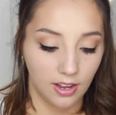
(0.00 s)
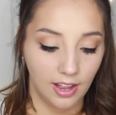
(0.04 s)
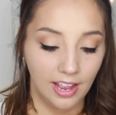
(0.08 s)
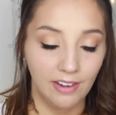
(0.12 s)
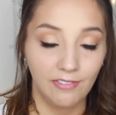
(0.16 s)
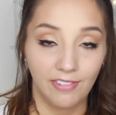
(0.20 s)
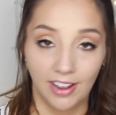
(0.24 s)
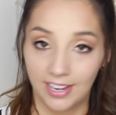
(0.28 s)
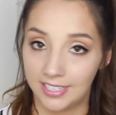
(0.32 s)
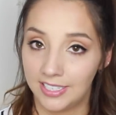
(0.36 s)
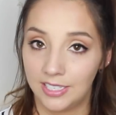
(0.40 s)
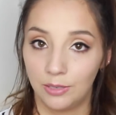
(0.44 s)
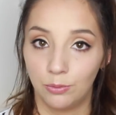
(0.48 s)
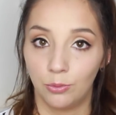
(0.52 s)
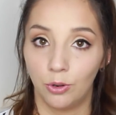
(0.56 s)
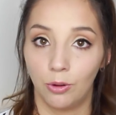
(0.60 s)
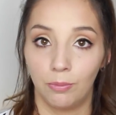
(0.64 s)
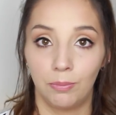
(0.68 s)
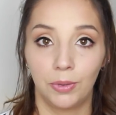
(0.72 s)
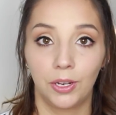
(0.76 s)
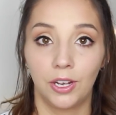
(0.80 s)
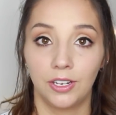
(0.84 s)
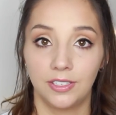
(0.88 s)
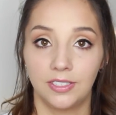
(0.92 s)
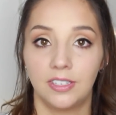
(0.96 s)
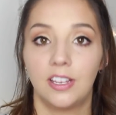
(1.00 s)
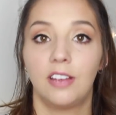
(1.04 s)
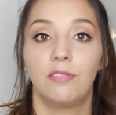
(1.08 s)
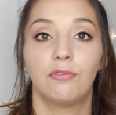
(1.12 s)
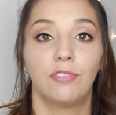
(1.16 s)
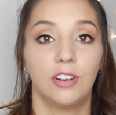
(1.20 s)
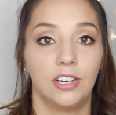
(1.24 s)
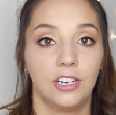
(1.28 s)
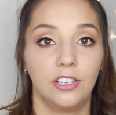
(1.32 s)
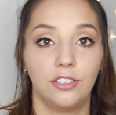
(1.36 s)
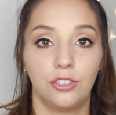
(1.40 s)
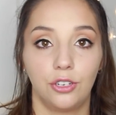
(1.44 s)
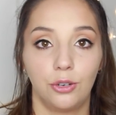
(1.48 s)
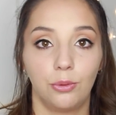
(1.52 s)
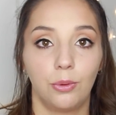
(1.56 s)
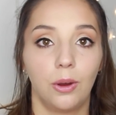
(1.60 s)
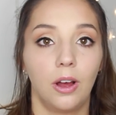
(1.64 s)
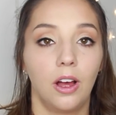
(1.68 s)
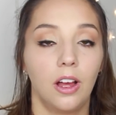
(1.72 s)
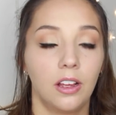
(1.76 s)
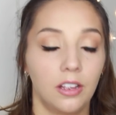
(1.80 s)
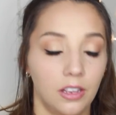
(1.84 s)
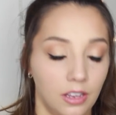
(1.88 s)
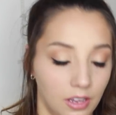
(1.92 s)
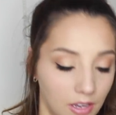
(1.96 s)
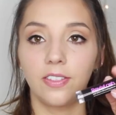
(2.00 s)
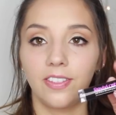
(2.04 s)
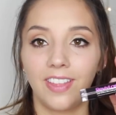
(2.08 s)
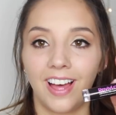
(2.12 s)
invest in one because they really do work.